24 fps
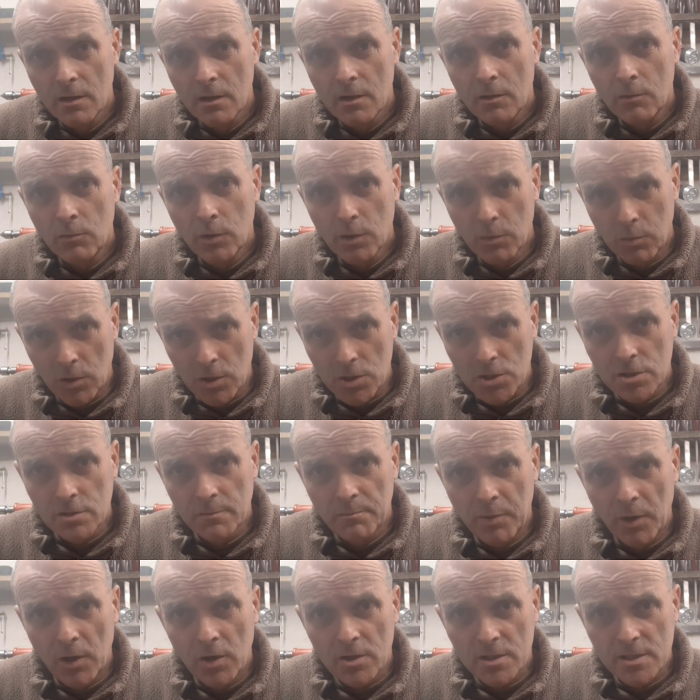We'll watch the
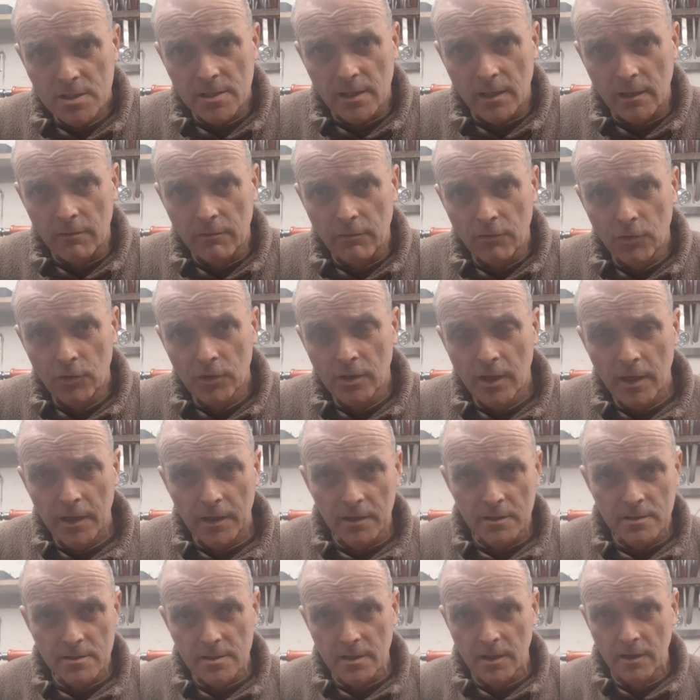box set of Roy
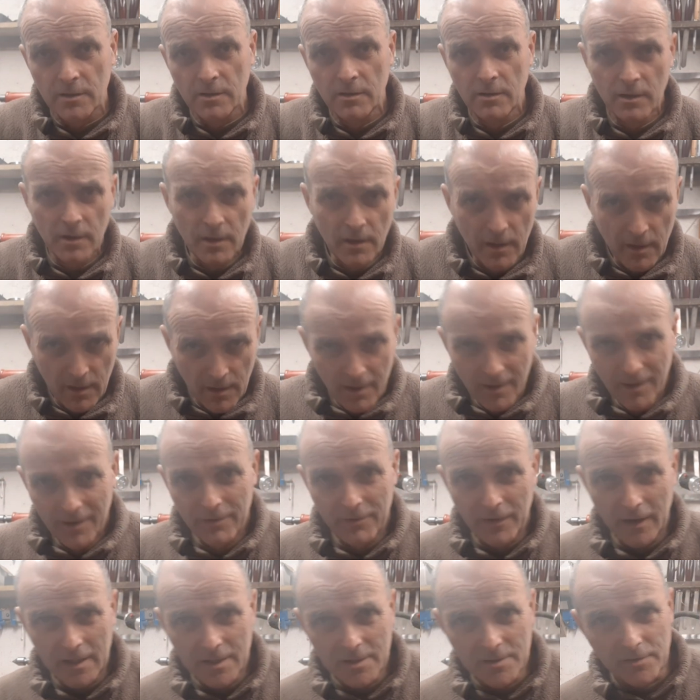Leonard. So
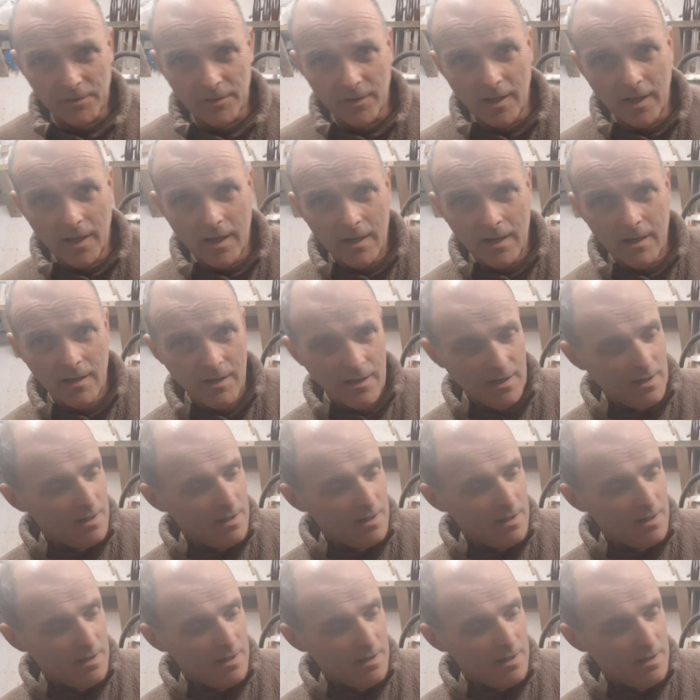thanks for that.